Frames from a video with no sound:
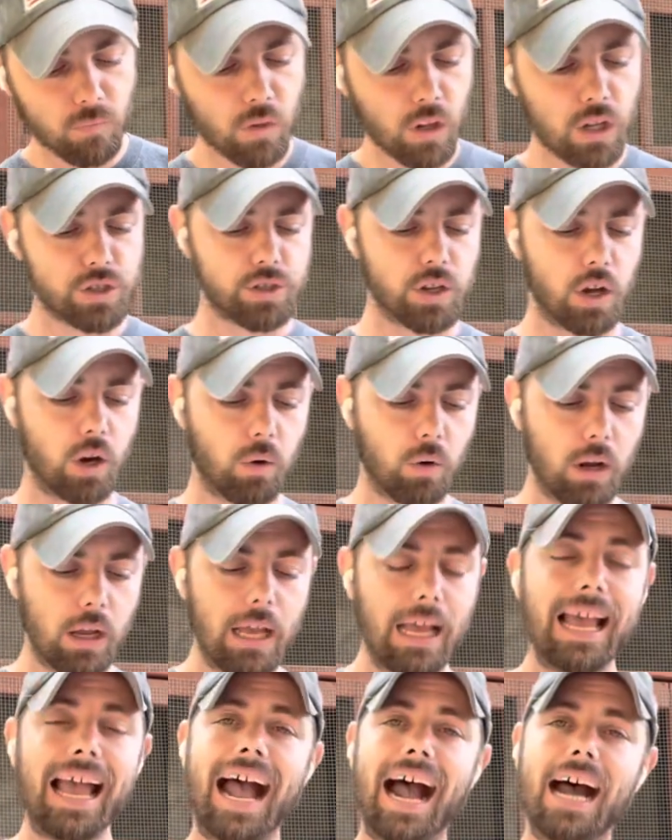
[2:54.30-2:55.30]
So
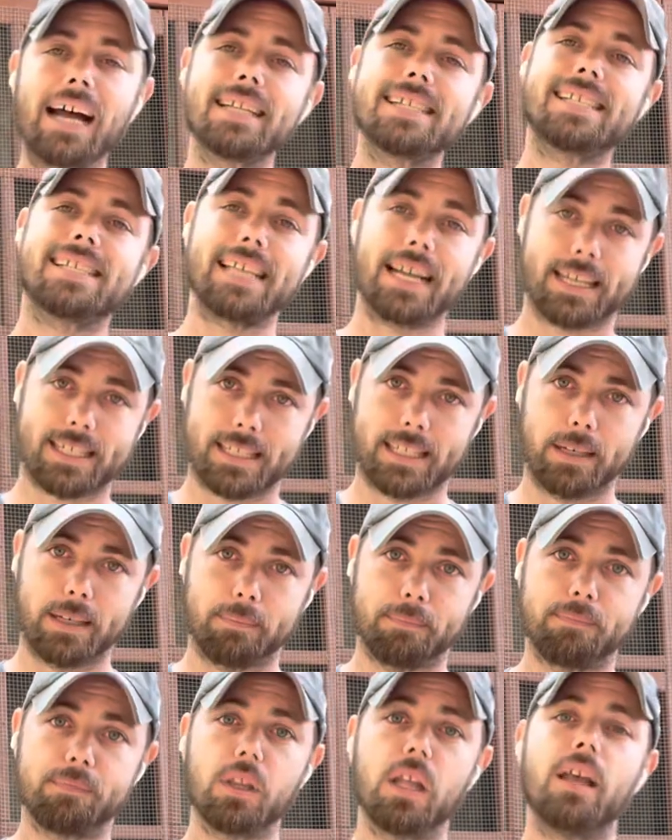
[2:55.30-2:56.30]
how to sex
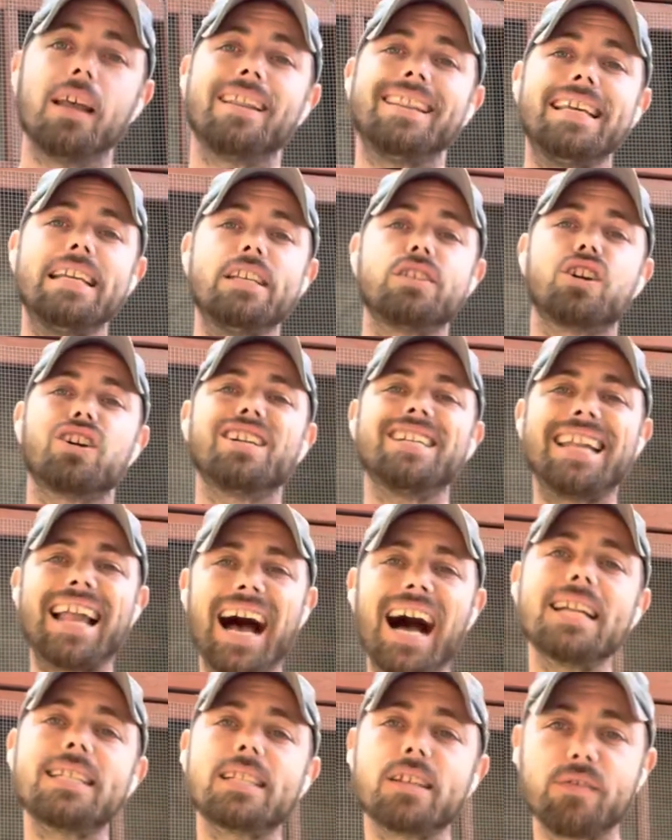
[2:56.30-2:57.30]
them. These are
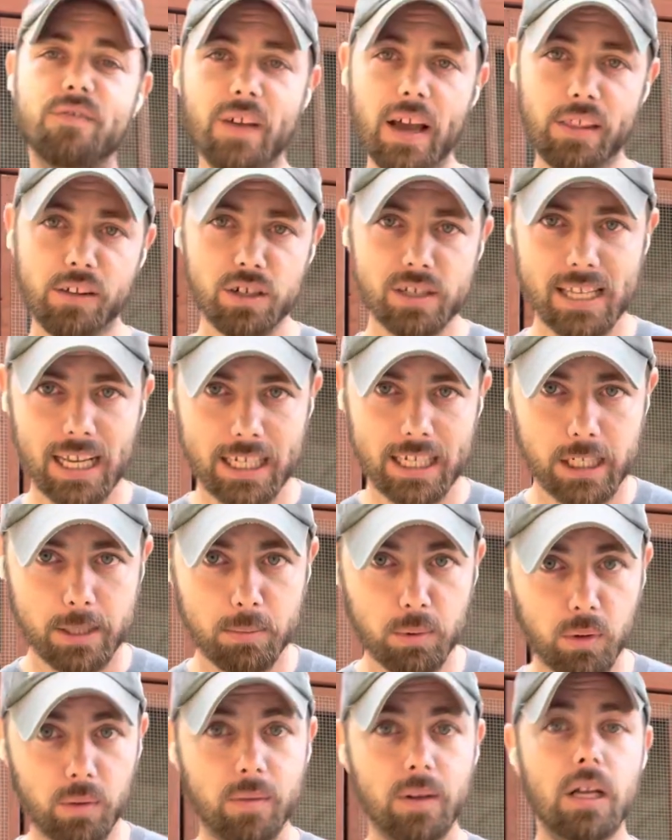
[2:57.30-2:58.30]
not feather
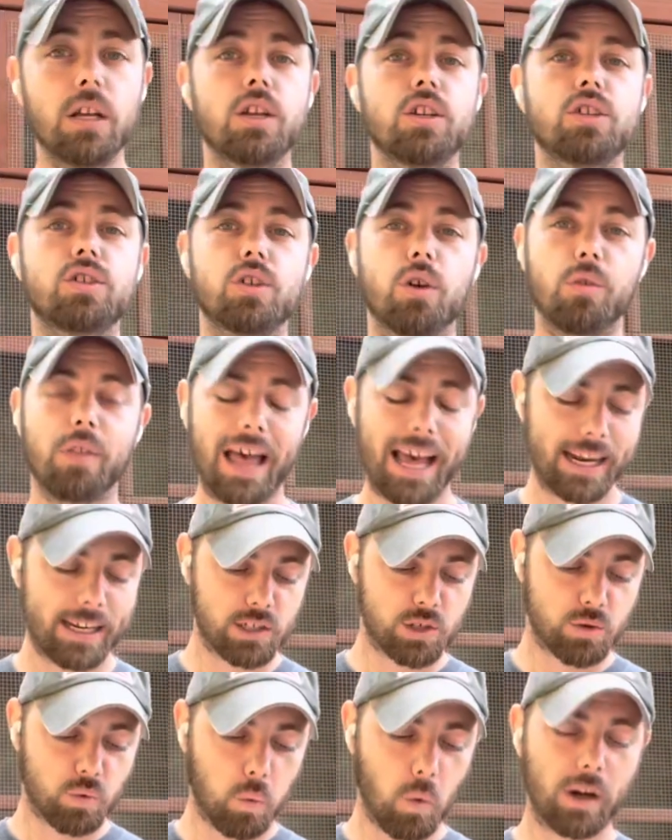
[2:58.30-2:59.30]
sexable. So that
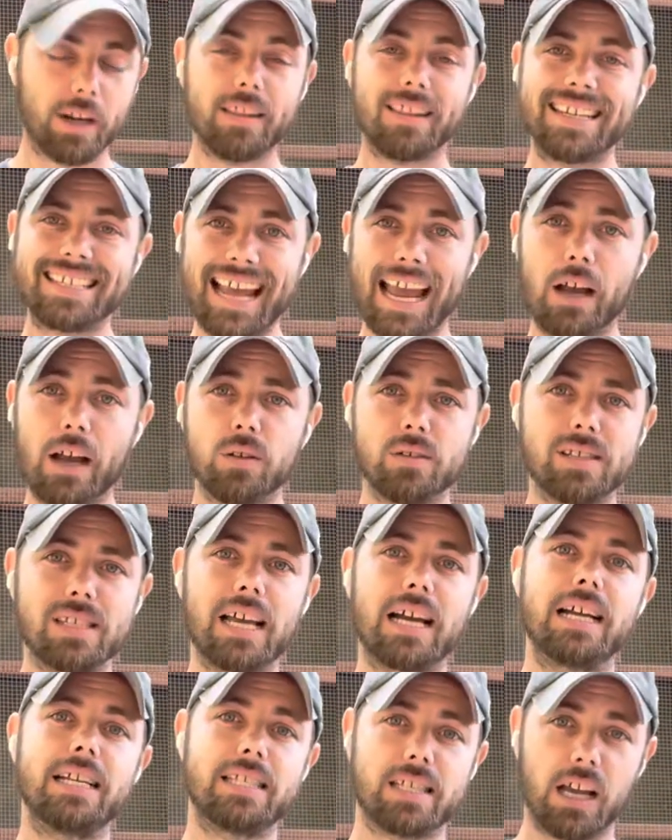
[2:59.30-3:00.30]
is one of the
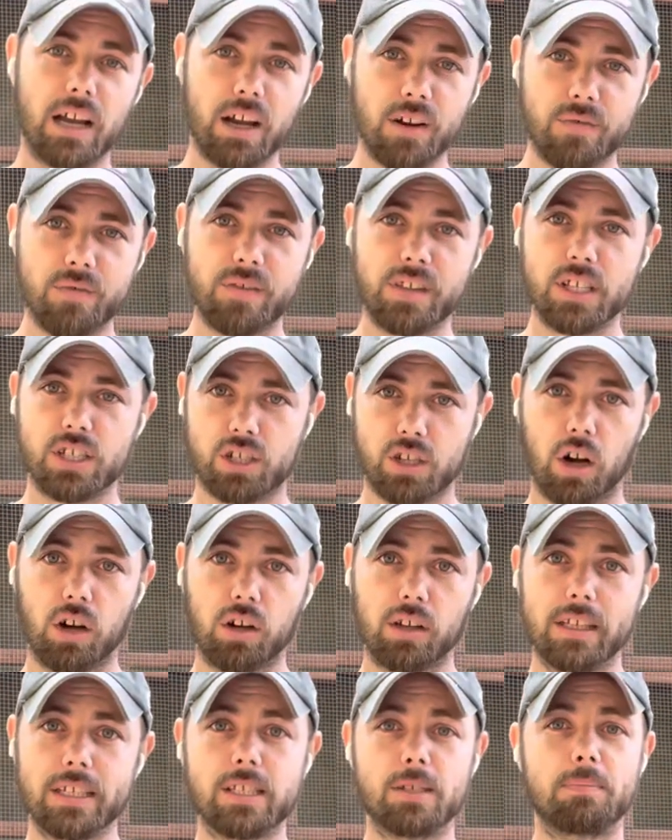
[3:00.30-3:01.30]
downsides of the
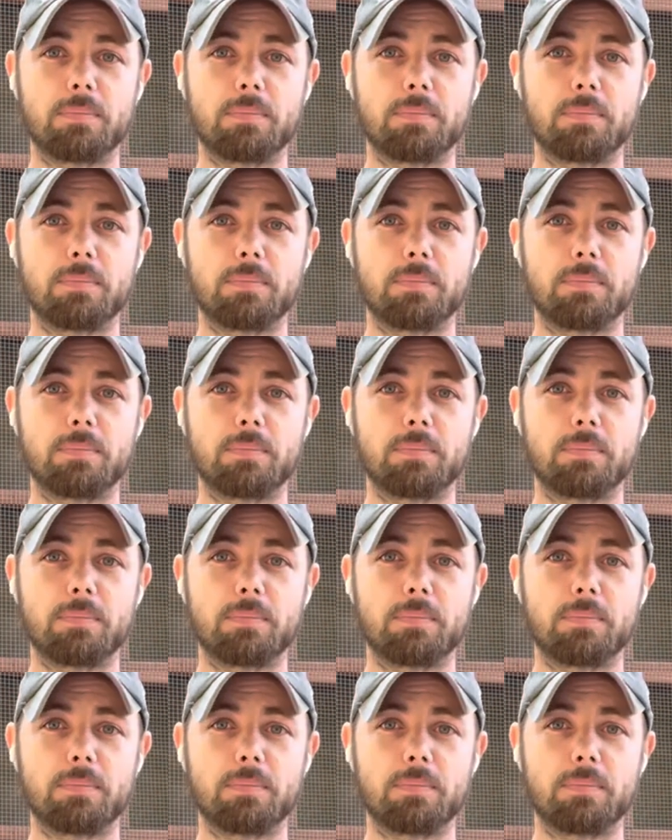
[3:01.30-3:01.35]
scarlets,